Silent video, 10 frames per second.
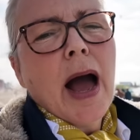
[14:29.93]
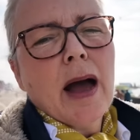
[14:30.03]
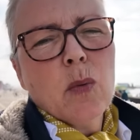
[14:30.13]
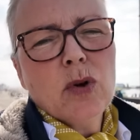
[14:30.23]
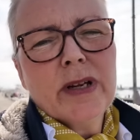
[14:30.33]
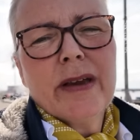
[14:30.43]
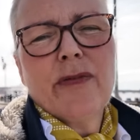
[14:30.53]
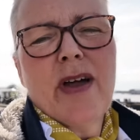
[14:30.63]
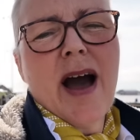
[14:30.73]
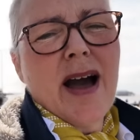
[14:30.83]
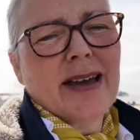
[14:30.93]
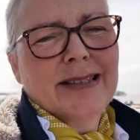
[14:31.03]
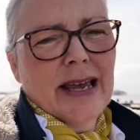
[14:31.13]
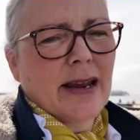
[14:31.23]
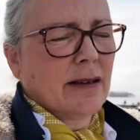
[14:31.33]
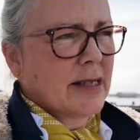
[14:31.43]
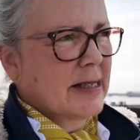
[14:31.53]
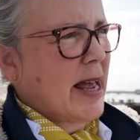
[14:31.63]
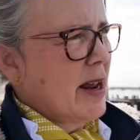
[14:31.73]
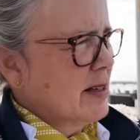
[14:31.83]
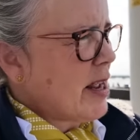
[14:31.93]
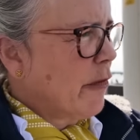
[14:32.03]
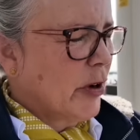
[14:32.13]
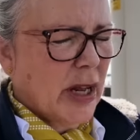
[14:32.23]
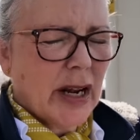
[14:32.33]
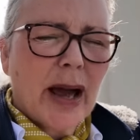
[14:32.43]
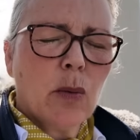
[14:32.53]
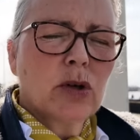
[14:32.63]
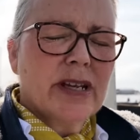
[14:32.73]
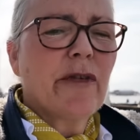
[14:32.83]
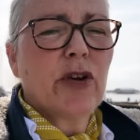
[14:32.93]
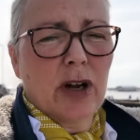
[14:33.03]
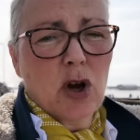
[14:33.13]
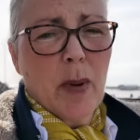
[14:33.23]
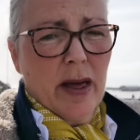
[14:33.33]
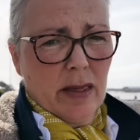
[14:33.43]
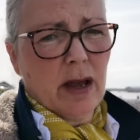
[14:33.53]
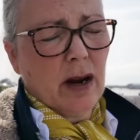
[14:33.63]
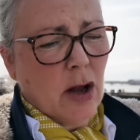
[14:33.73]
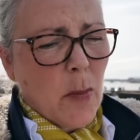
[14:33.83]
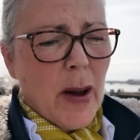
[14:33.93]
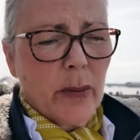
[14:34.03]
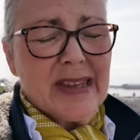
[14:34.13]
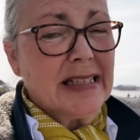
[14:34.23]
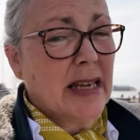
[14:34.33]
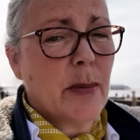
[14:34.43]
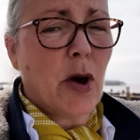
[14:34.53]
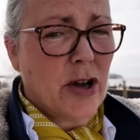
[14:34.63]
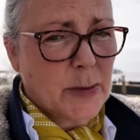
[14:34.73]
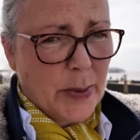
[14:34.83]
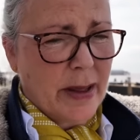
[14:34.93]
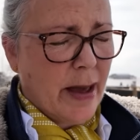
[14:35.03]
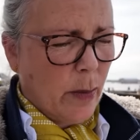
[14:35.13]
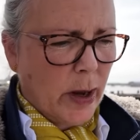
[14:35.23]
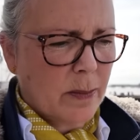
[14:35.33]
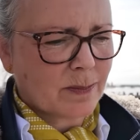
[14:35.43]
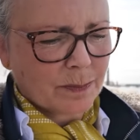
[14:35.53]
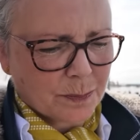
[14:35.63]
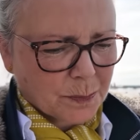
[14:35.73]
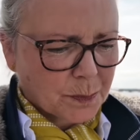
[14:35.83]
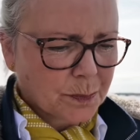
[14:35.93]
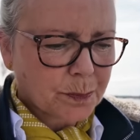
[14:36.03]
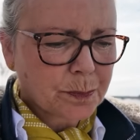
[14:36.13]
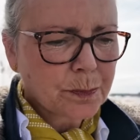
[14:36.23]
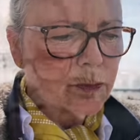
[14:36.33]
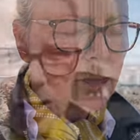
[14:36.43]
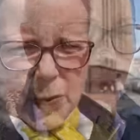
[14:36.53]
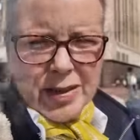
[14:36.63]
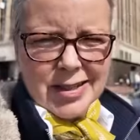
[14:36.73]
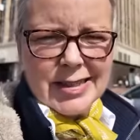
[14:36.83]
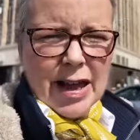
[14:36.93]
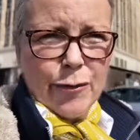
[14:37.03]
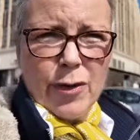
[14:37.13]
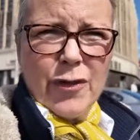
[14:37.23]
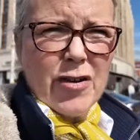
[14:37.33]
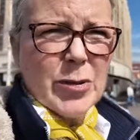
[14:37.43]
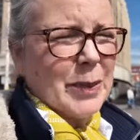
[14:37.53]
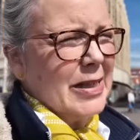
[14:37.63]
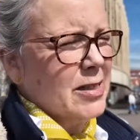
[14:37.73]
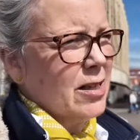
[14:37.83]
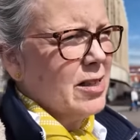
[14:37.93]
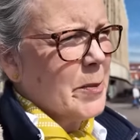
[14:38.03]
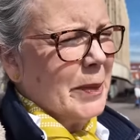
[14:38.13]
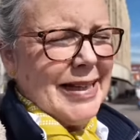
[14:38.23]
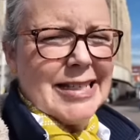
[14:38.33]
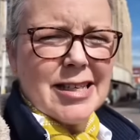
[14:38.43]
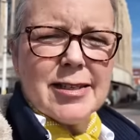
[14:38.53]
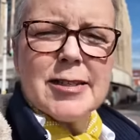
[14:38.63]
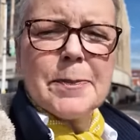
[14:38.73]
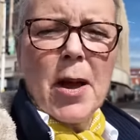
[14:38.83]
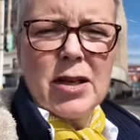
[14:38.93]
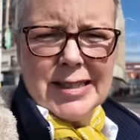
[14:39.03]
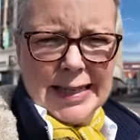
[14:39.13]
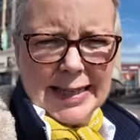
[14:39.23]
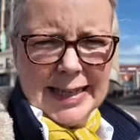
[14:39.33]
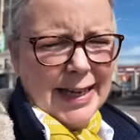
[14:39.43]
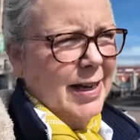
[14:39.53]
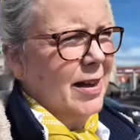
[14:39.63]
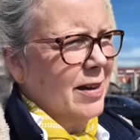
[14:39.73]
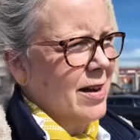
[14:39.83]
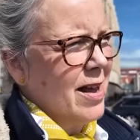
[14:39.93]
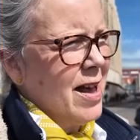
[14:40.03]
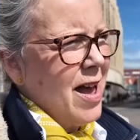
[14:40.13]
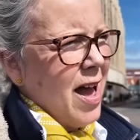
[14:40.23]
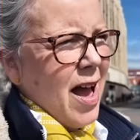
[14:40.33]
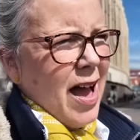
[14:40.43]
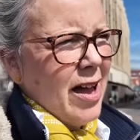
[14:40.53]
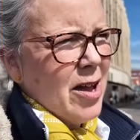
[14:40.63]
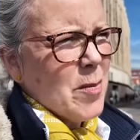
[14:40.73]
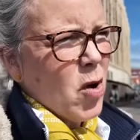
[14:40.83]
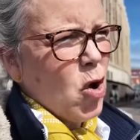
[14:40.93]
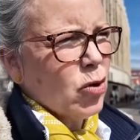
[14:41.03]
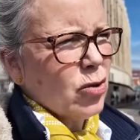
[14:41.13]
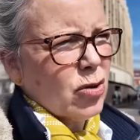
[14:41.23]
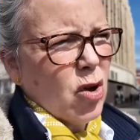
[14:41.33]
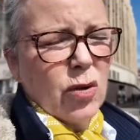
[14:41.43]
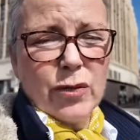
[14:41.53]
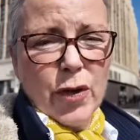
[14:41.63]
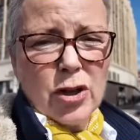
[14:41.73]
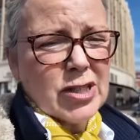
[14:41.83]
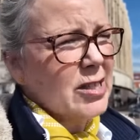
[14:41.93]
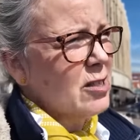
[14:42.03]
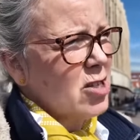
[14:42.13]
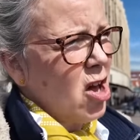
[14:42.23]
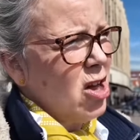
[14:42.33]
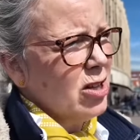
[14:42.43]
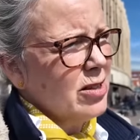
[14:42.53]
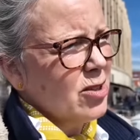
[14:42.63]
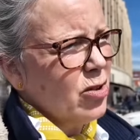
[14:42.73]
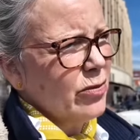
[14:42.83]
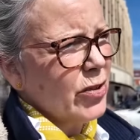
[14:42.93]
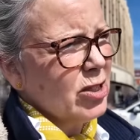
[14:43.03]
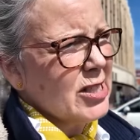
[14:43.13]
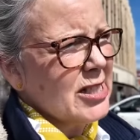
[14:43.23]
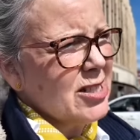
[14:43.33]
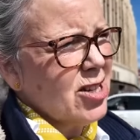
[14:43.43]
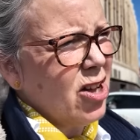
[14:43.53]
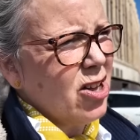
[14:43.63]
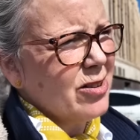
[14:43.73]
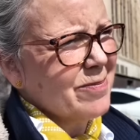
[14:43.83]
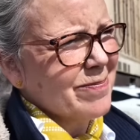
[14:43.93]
I would give that a 10 out of 10, definitely. I would definitely go back there. I'd go back with the tea boys, put it that way. But the staff were very pleasant. The place is spotlessly clean. Um, couldn't, couldn't fault it at all. Couldn't fault it at all.